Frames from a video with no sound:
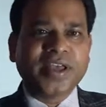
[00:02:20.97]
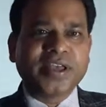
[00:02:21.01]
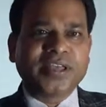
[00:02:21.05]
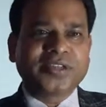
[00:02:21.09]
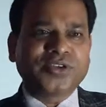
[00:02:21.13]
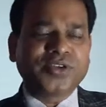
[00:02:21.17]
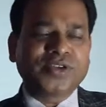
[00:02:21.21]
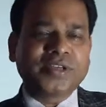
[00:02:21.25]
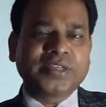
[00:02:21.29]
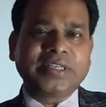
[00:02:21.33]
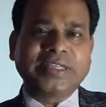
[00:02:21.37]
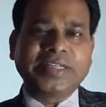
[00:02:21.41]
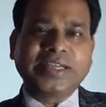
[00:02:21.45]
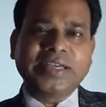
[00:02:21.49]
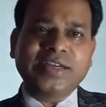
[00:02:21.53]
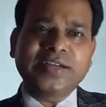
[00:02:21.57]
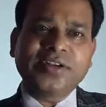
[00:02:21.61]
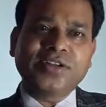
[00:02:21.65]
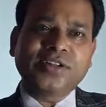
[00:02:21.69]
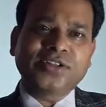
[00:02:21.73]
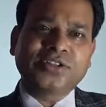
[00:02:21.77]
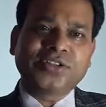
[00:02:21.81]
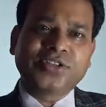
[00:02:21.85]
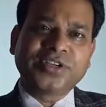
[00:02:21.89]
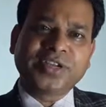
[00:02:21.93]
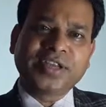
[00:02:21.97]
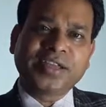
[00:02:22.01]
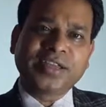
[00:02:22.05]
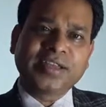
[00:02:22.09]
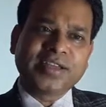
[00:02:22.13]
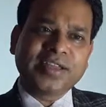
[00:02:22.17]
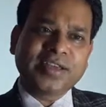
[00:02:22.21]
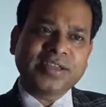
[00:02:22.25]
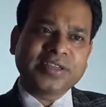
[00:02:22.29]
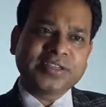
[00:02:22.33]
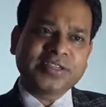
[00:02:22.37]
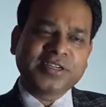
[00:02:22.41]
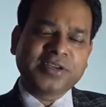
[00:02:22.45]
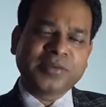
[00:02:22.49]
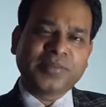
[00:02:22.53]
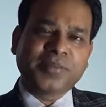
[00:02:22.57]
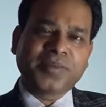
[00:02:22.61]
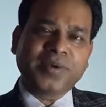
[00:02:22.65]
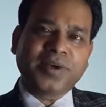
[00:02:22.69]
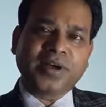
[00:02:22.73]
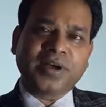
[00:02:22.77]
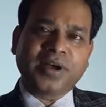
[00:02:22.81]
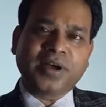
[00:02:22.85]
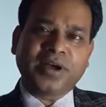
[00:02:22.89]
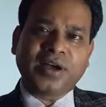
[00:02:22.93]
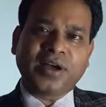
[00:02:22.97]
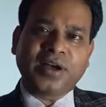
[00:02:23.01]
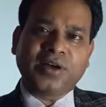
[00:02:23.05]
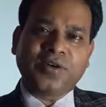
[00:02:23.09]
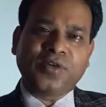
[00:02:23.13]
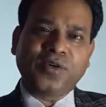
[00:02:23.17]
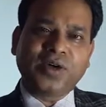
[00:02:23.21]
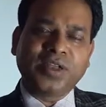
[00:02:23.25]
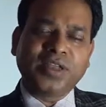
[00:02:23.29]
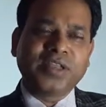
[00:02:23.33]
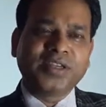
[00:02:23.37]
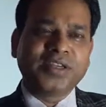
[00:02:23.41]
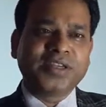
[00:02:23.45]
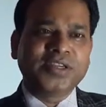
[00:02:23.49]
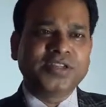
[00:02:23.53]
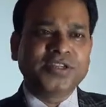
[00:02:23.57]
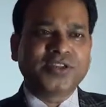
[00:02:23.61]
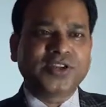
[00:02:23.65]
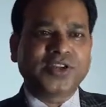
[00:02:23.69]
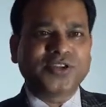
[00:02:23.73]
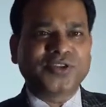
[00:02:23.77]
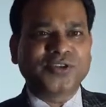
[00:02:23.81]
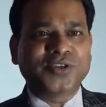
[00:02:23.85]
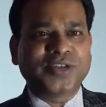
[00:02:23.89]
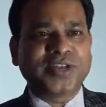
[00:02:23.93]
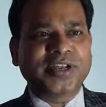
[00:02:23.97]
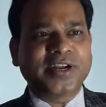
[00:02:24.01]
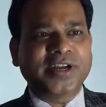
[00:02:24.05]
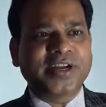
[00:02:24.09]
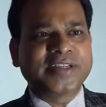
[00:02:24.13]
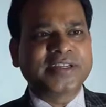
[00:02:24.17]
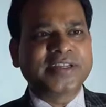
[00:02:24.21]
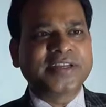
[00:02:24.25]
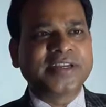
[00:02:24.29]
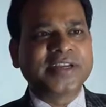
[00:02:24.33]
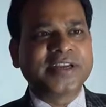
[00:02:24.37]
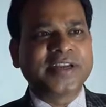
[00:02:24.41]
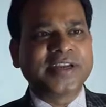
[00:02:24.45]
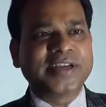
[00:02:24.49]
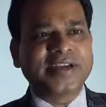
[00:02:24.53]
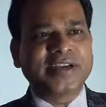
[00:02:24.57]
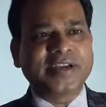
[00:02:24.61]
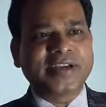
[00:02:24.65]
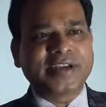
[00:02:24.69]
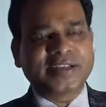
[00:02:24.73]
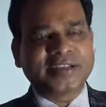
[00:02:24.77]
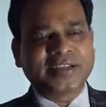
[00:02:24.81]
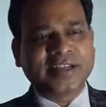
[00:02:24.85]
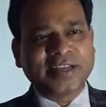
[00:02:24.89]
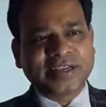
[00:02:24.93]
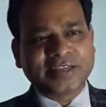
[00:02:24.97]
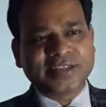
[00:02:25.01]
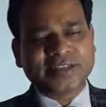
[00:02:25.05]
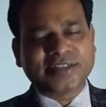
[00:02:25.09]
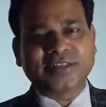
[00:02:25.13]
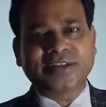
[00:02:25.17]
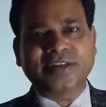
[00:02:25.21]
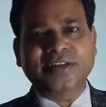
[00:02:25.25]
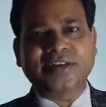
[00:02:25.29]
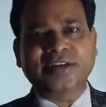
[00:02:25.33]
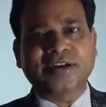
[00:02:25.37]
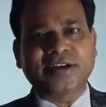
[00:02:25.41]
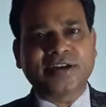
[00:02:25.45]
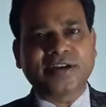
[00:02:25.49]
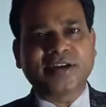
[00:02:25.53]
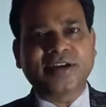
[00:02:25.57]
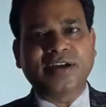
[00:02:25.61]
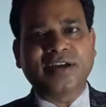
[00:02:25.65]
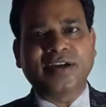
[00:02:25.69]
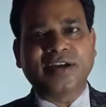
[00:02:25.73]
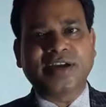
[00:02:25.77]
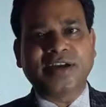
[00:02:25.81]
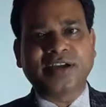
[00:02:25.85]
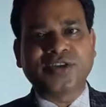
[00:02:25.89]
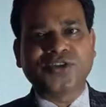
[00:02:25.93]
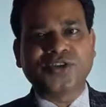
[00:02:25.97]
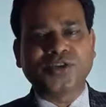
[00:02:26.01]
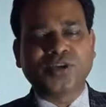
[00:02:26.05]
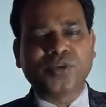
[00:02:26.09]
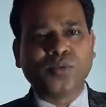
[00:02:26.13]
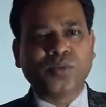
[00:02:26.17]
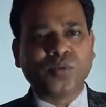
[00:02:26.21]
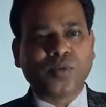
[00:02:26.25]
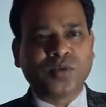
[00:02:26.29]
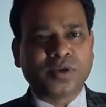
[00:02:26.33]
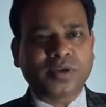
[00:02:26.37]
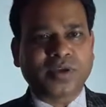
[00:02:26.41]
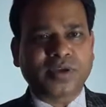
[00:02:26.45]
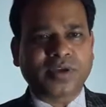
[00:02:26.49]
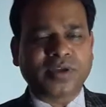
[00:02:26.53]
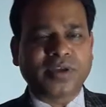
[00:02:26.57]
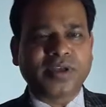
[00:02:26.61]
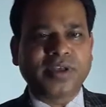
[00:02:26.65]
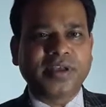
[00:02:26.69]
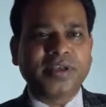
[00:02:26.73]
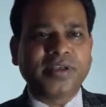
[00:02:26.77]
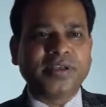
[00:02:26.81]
So there also in leadership qualities also there are three things actually work.